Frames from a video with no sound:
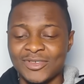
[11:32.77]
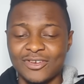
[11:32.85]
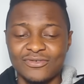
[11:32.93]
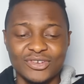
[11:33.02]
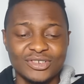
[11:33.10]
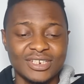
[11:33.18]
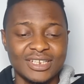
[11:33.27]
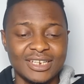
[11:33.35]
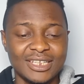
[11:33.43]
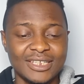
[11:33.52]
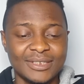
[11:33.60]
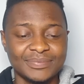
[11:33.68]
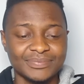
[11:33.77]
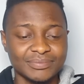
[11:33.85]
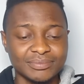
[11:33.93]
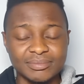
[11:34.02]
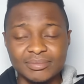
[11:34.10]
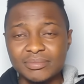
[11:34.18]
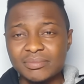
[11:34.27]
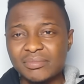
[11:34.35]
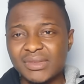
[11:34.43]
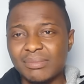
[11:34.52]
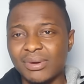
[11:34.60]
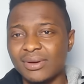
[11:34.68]
Unfortunately.
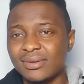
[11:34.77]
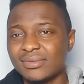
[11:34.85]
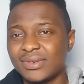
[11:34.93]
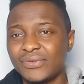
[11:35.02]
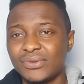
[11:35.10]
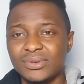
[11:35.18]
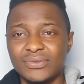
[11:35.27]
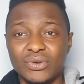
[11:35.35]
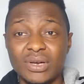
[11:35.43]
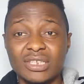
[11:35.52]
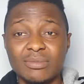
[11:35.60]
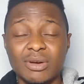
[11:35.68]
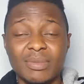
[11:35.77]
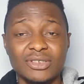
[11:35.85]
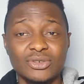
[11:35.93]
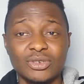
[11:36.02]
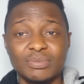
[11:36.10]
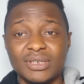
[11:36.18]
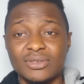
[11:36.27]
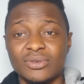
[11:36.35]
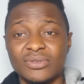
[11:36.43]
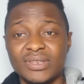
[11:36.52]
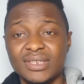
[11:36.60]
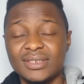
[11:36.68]
But if you ask about my judgment
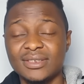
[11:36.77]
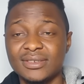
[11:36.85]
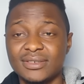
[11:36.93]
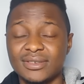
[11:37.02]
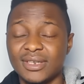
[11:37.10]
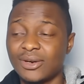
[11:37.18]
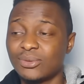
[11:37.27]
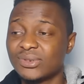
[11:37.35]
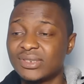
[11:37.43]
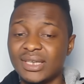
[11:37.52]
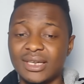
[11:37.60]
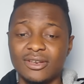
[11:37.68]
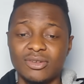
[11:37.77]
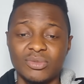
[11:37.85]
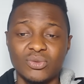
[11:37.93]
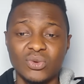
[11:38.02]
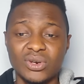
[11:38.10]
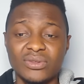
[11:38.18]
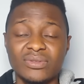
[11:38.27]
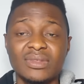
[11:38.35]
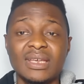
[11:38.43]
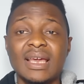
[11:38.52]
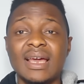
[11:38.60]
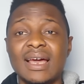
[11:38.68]
on this, I would say number one,
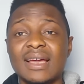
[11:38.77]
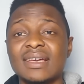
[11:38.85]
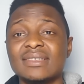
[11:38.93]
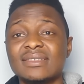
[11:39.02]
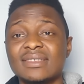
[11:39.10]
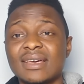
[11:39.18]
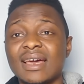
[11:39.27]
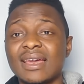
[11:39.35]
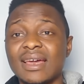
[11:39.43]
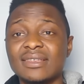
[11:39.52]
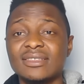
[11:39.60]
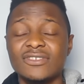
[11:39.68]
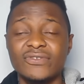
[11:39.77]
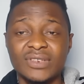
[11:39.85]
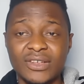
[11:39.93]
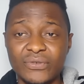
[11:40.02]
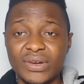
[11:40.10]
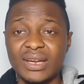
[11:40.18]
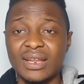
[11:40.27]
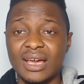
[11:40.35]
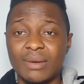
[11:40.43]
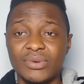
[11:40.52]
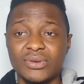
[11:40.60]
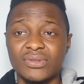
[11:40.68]
I can't defend
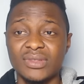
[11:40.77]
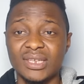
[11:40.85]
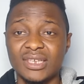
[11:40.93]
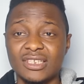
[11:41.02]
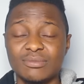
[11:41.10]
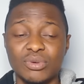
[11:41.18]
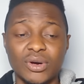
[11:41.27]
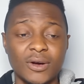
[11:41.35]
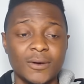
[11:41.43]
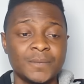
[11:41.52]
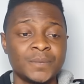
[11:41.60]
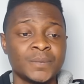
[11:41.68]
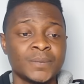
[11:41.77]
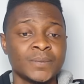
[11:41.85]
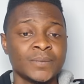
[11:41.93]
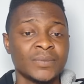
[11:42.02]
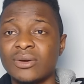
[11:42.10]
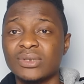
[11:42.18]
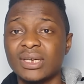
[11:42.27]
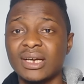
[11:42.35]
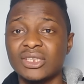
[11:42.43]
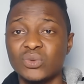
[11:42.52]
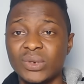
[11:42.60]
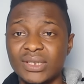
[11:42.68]
Abby on this, but I'll take
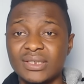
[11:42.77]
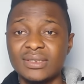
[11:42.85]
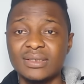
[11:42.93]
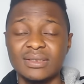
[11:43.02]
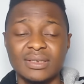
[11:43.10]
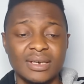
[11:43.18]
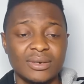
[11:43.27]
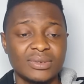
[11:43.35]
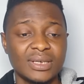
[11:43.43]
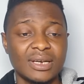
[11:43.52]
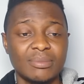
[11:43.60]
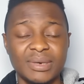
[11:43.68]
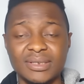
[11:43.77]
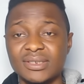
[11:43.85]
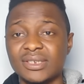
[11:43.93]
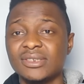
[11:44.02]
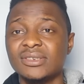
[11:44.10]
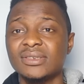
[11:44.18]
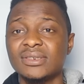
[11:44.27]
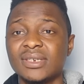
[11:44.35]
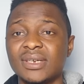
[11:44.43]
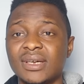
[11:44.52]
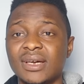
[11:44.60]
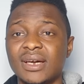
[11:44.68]
her tweet, I'll take her message,
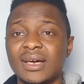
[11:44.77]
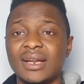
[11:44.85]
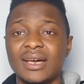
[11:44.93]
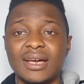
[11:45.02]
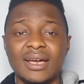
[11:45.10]
and